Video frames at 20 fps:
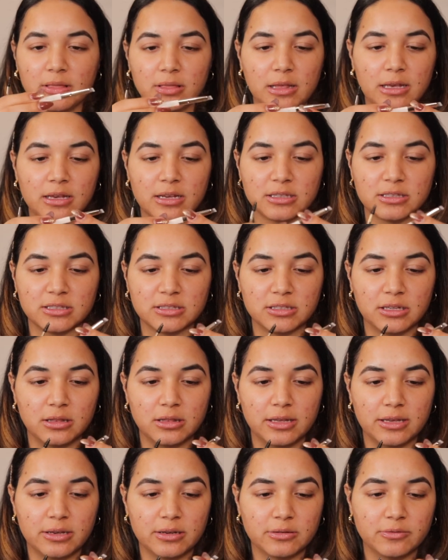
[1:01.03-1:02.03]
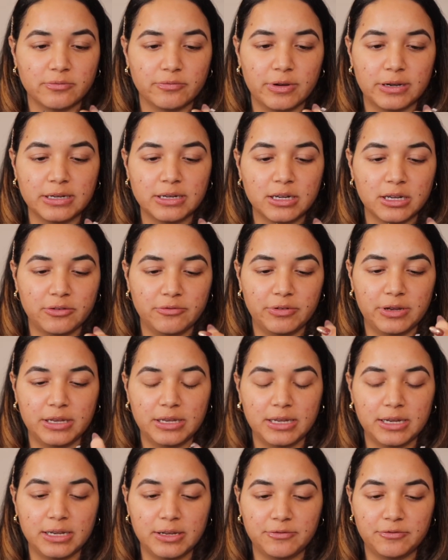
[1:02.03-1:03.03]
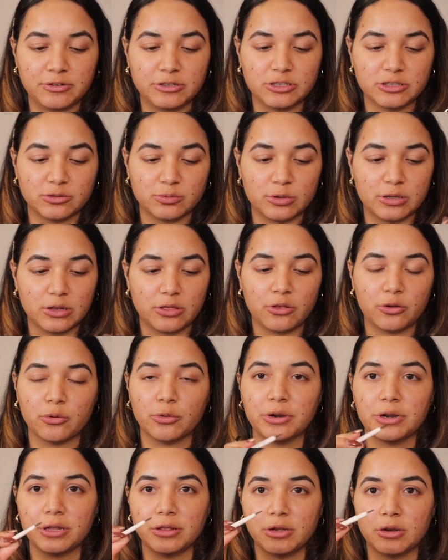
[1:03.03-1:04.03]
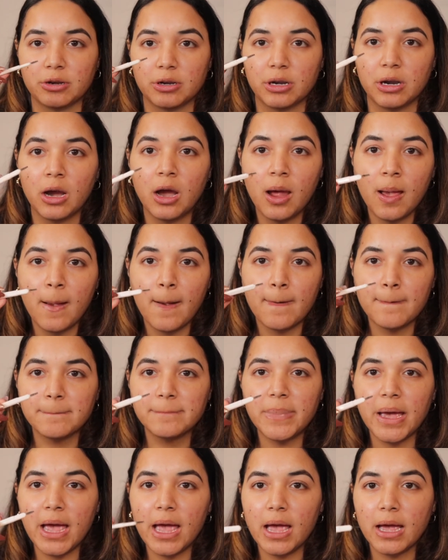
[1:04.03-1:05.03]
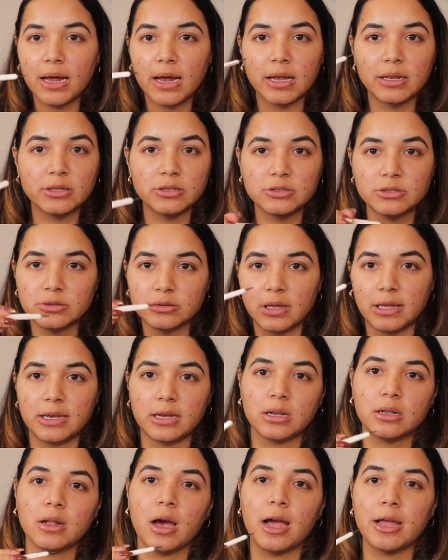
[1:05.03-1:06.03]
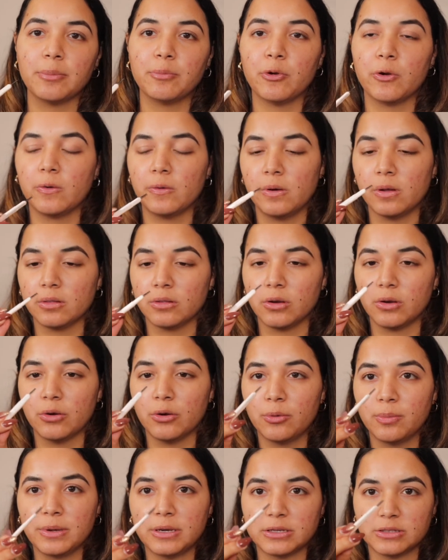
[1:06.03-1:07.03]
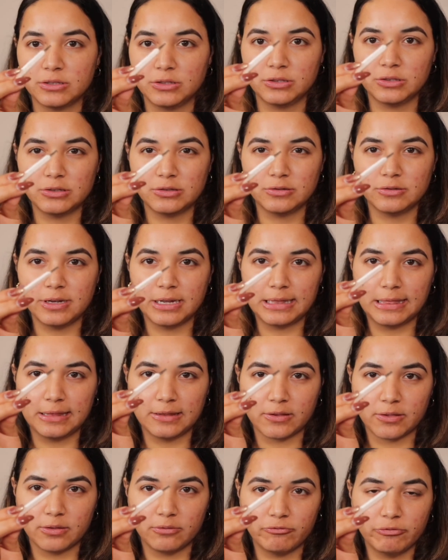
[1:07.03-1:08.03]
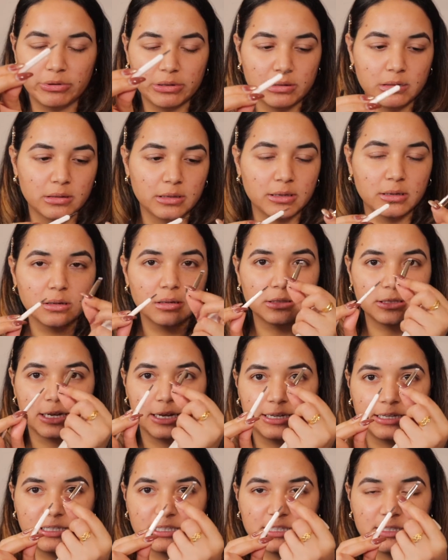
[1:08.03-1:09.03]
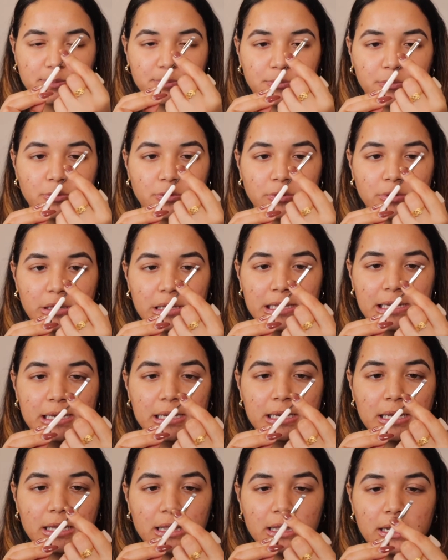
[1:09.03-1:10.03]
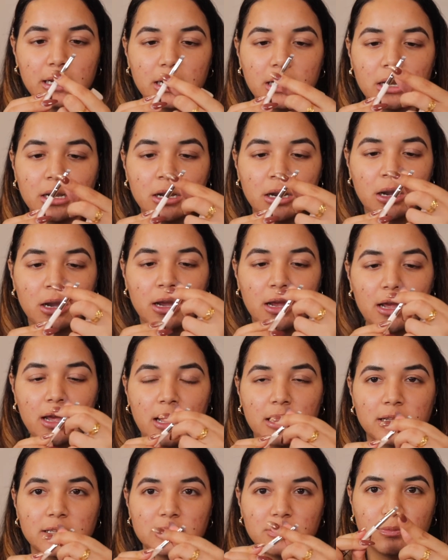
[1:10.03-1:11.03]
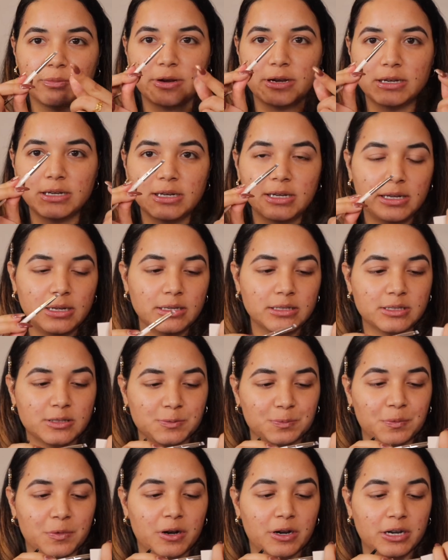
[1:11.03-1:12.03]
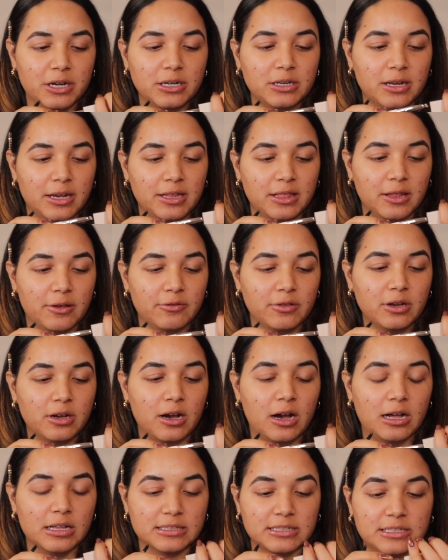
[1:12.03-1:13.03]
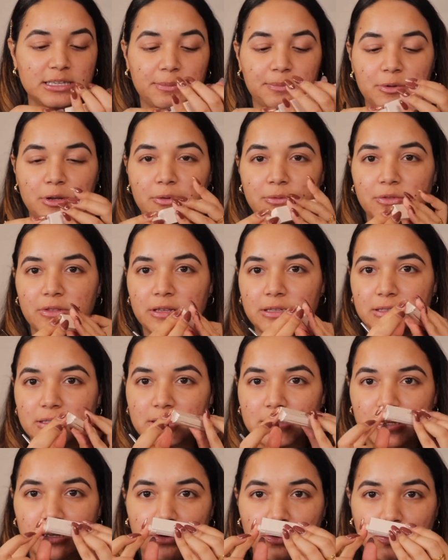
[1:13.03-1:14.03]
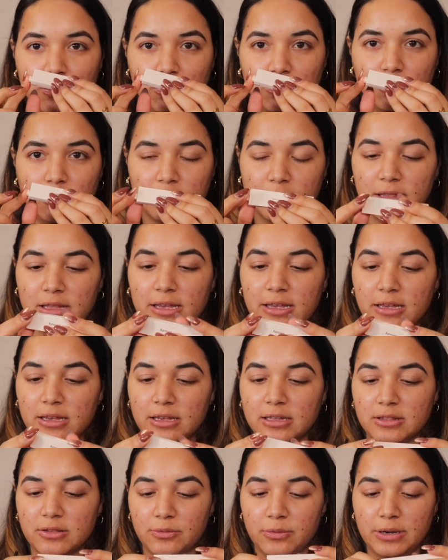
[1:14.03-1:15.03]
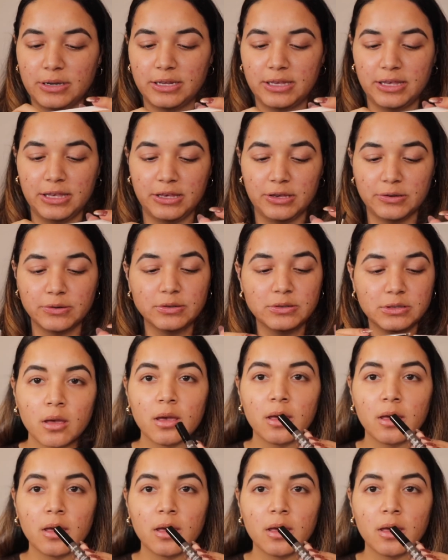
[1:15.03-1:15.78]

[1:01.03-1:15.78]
think it's still like very convenient if you just want to throw it in your bag and do like an eyebrow on the go, because you do get this real little tiny spoonly in there, and it's very smart. I love the concept of this whole thing. It's very cute.